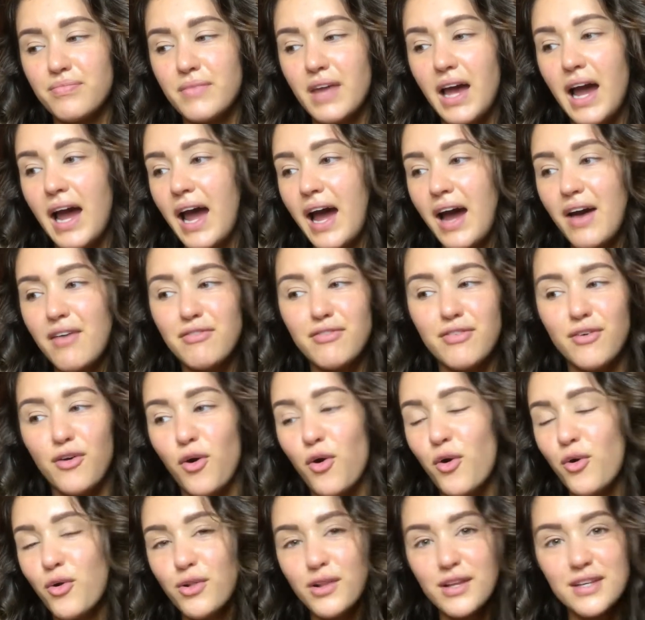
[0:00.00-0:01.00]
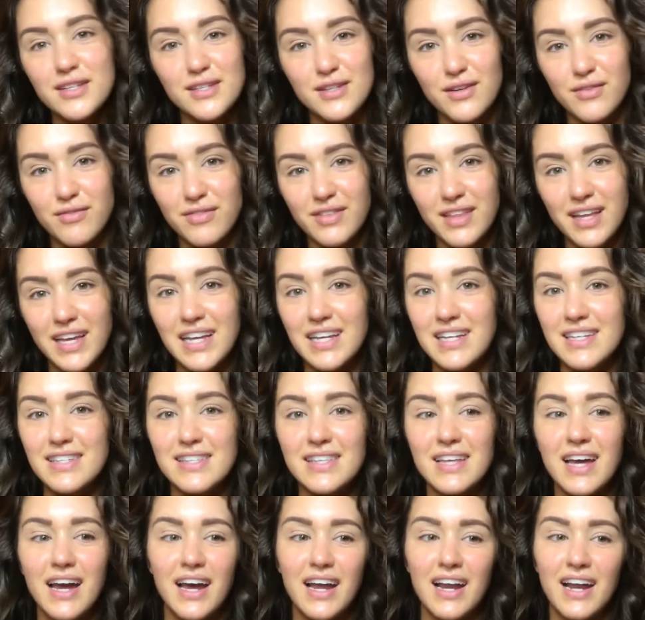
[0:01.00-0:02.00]
I have a whole list of things
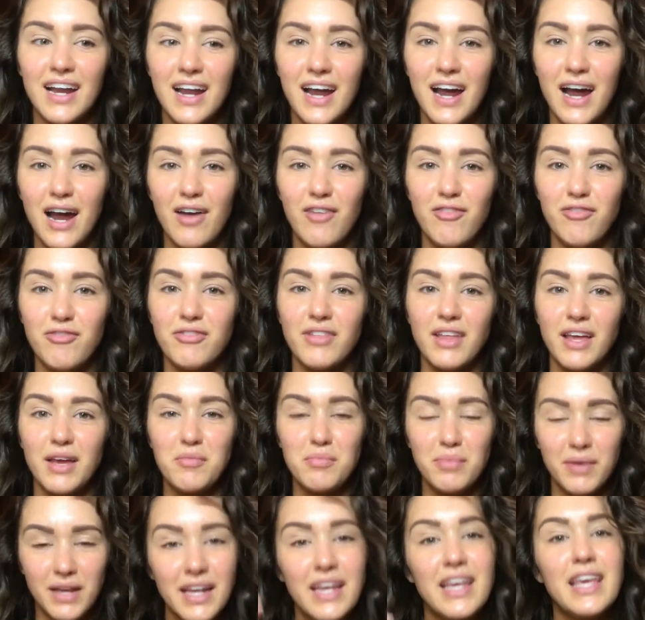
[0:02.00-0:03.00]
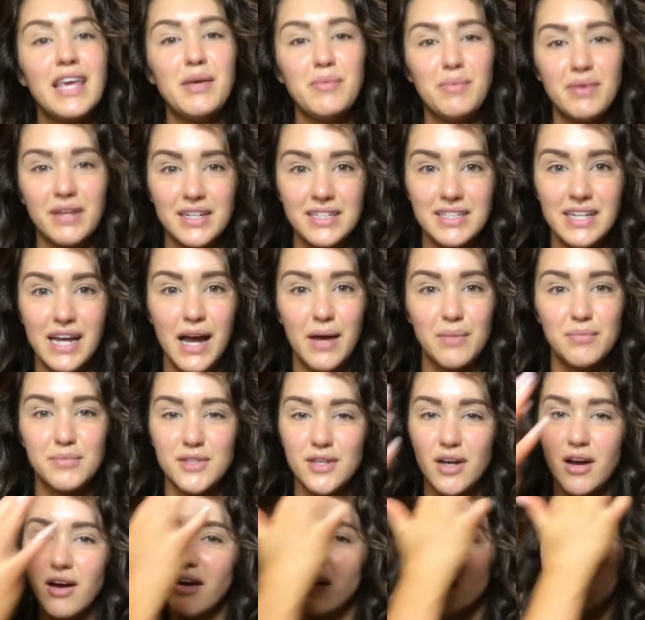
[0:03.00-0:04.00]
that I've like been keeping tabs
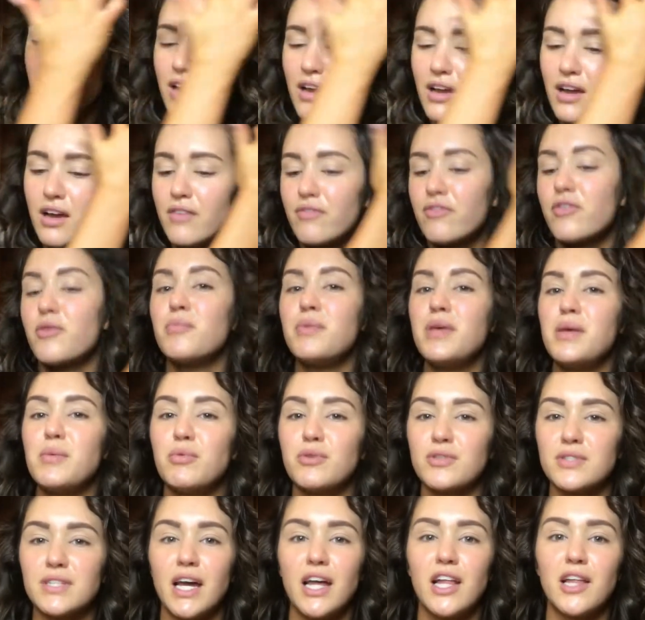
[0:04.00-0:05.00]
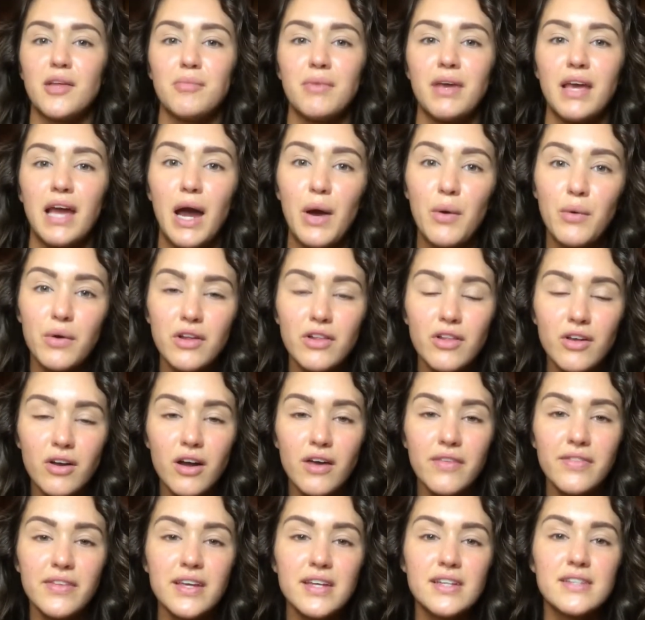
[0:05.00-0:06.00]
on from people telling me, I want to
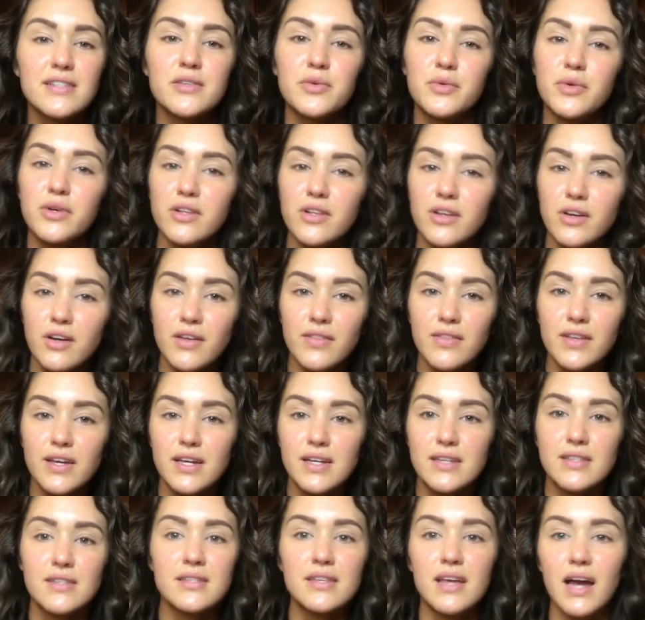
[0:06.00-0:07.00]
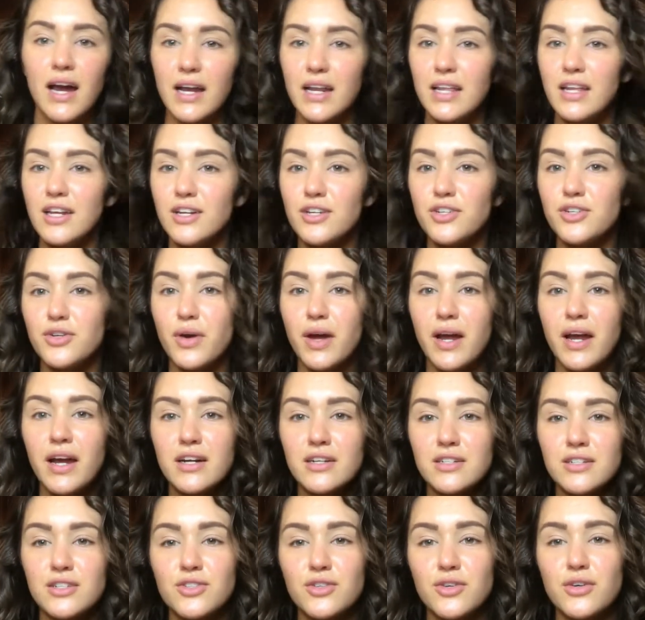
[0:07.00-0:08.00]
work on this, I want to look on this. I need to do a
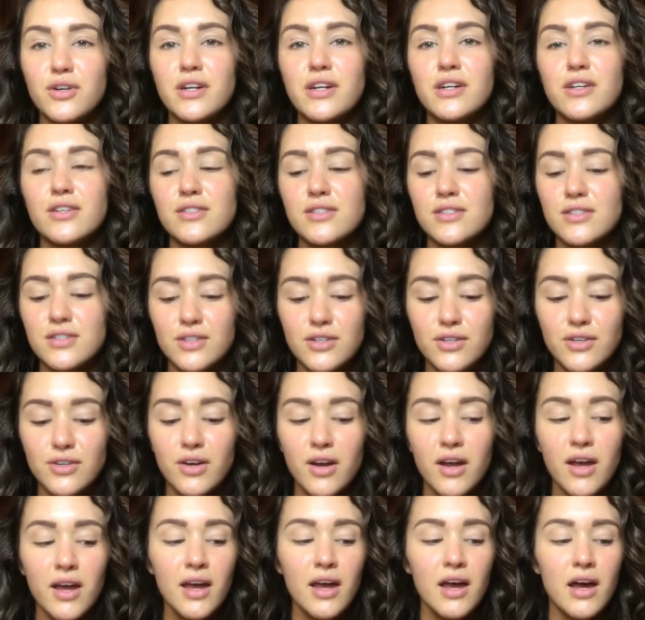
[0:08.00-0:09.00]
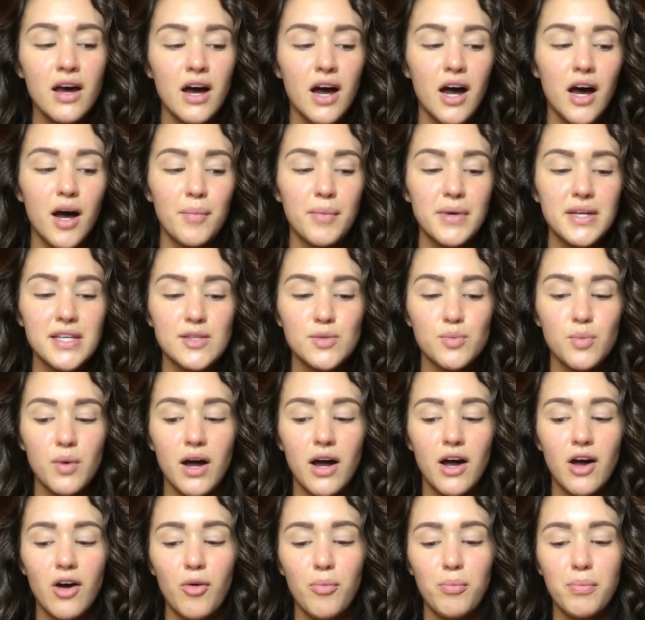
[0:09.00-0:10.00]
hair tutorial soon as
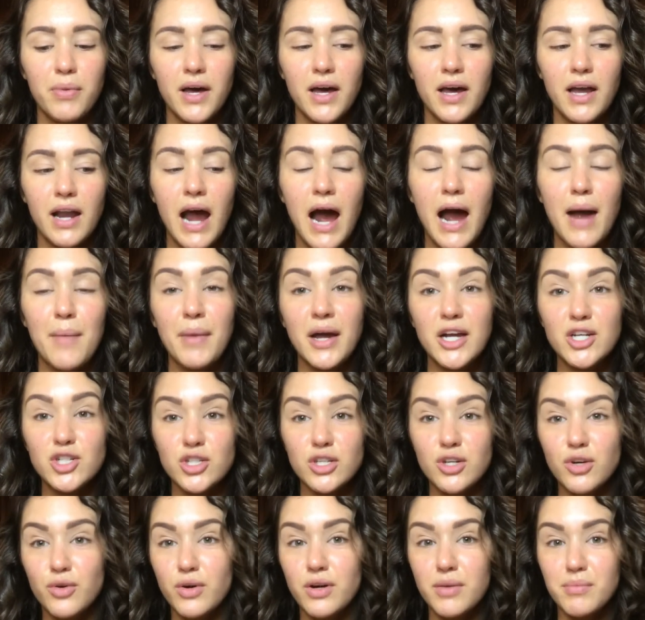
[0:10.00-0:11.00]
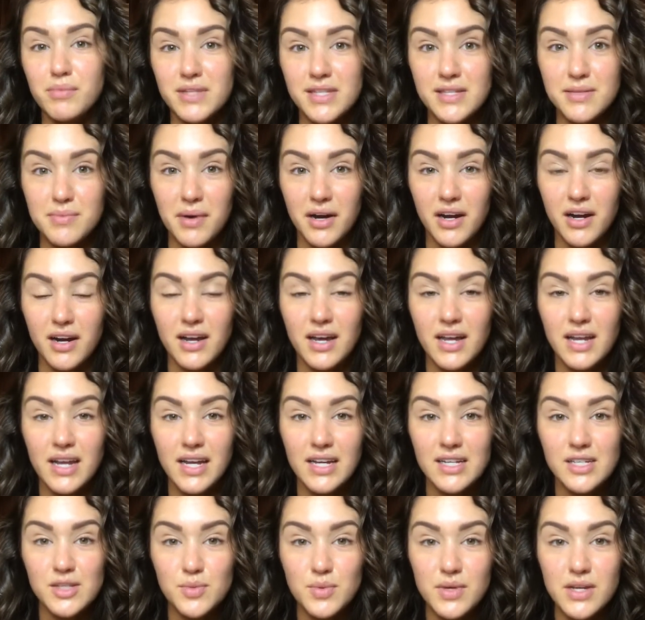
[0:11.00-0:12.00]
well, but I'm actually going to Miss America
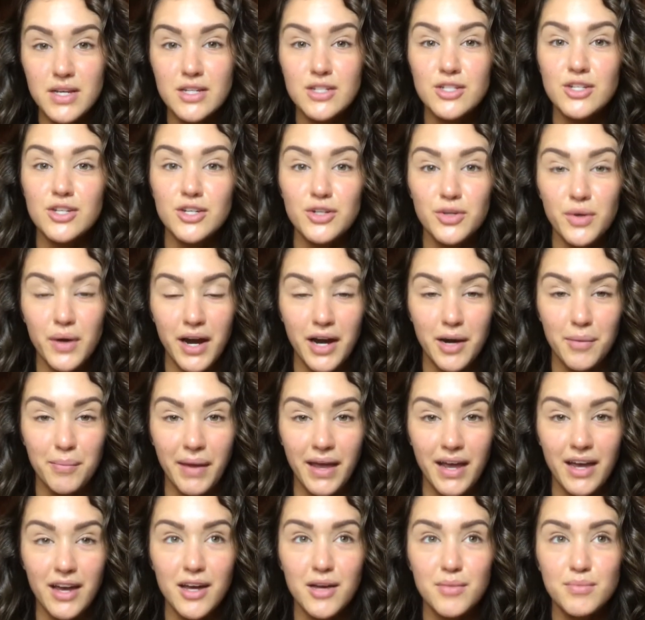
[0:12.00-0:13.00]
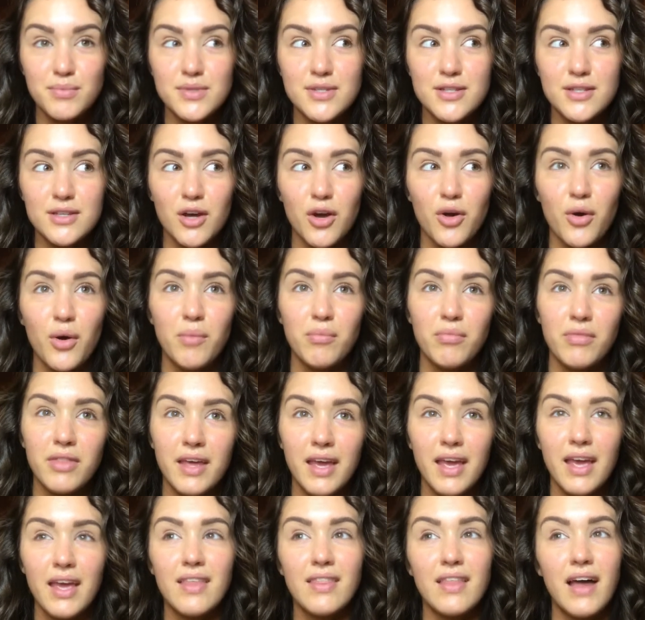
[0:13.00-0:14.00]
next week to do hair and makeup, so I'm
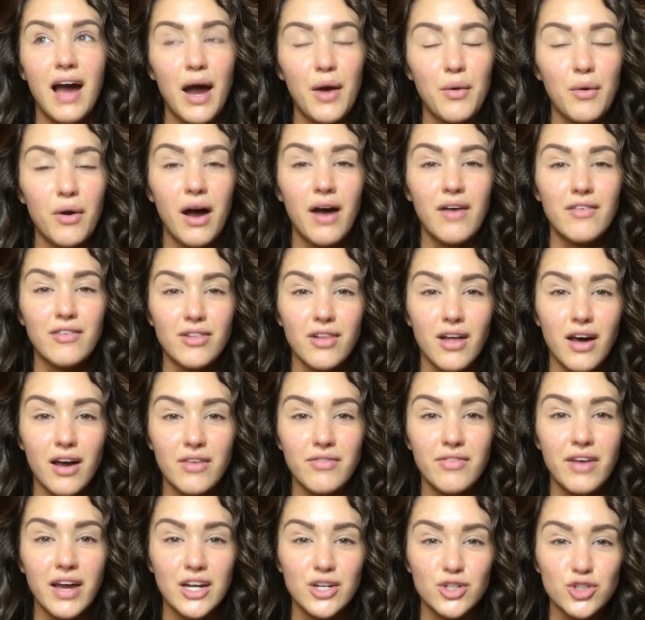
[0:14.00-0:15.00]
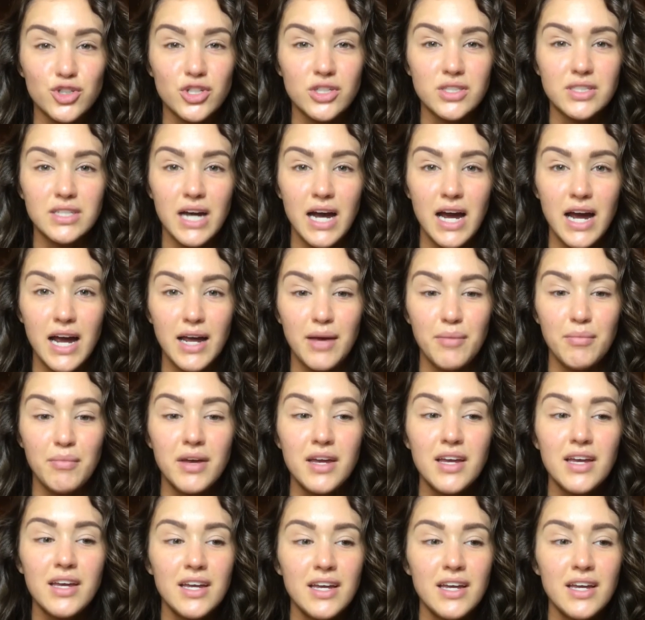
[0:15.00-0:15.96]
thinking that I will have a lot of extra time